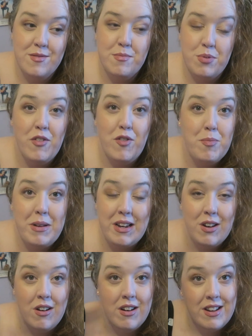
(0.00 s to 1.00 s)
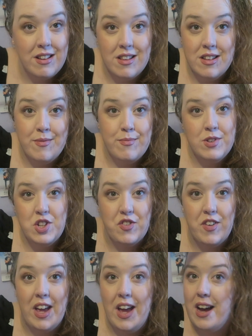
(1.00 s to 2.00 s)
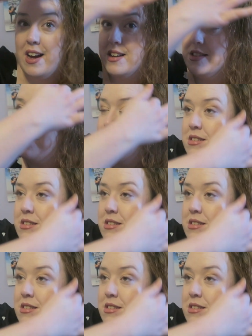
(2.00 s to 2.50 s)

Preferably not in the Javert hat.